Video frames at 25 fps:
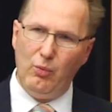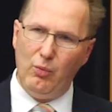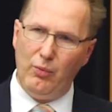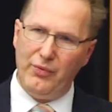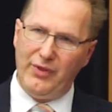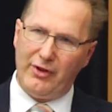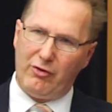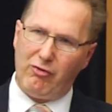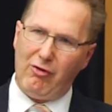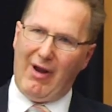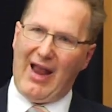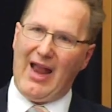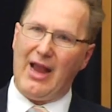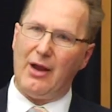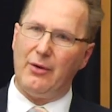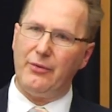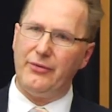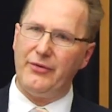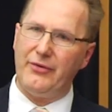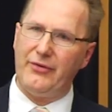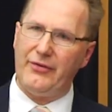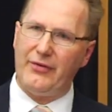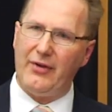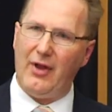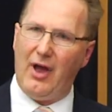the
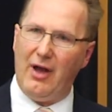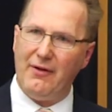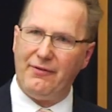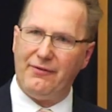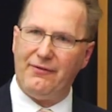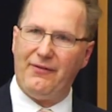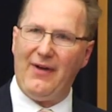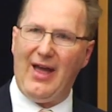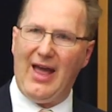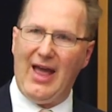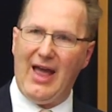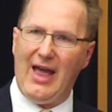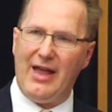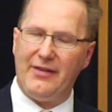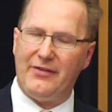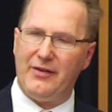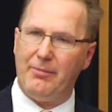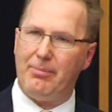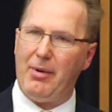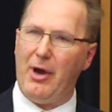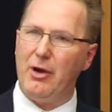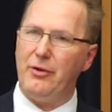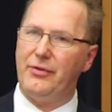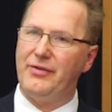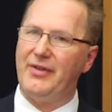grounds are fair to
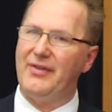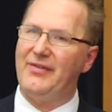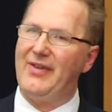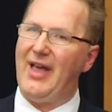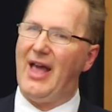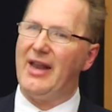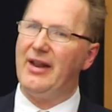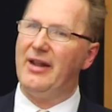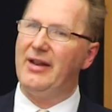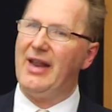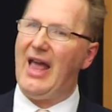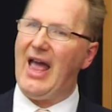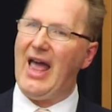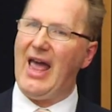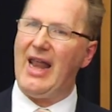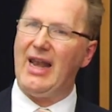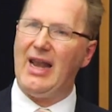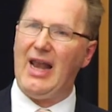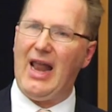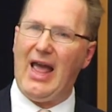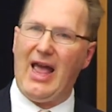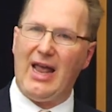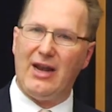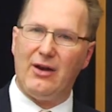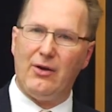both the tenant
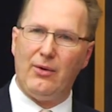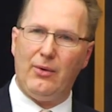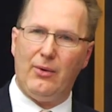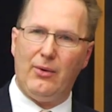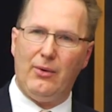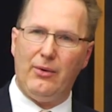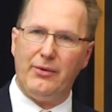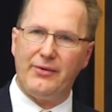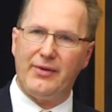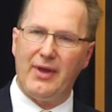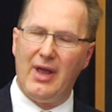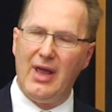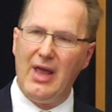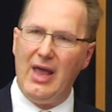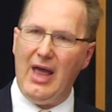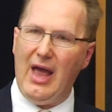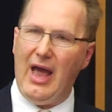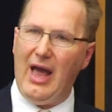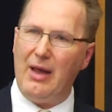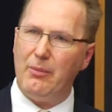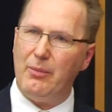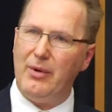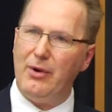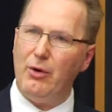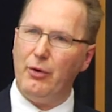and landlord.
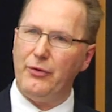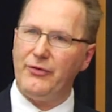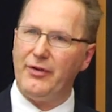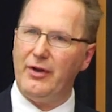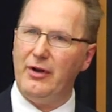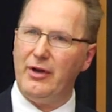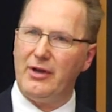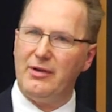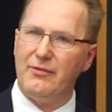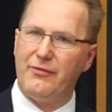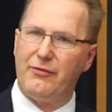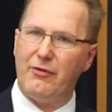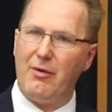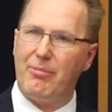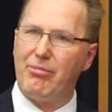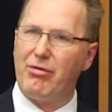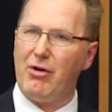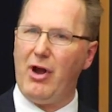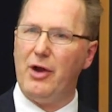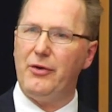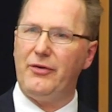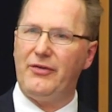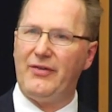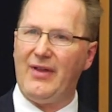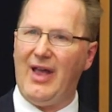And we're also looking for a
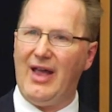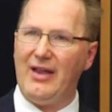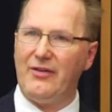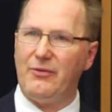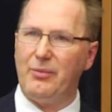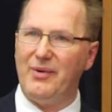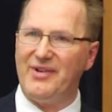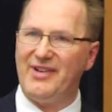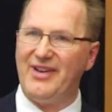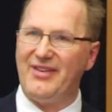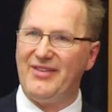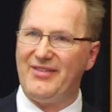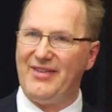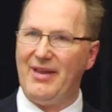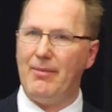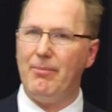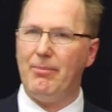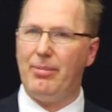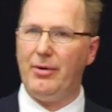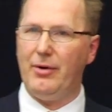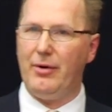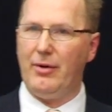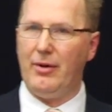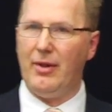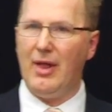process which is
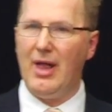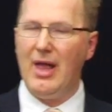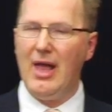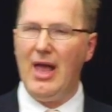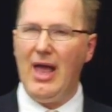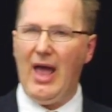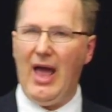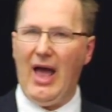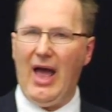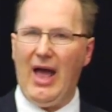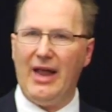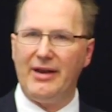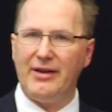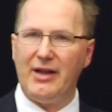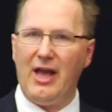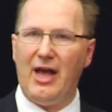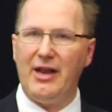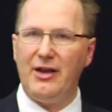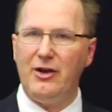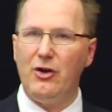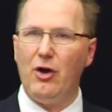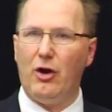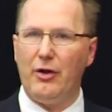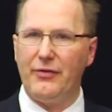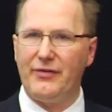simple and
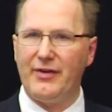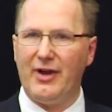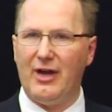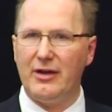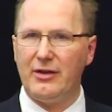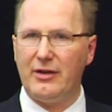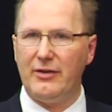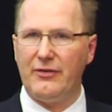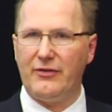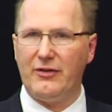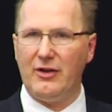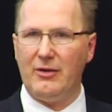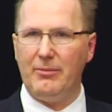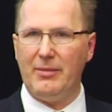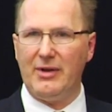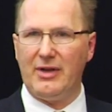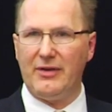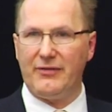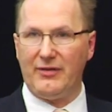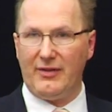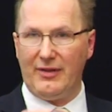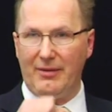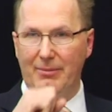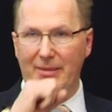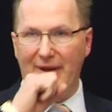not time-consuming,
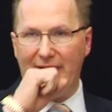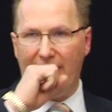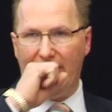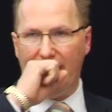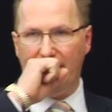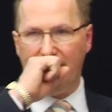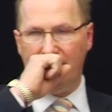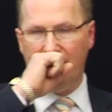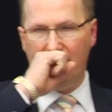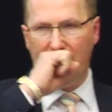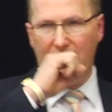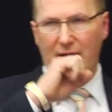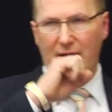because at the minute,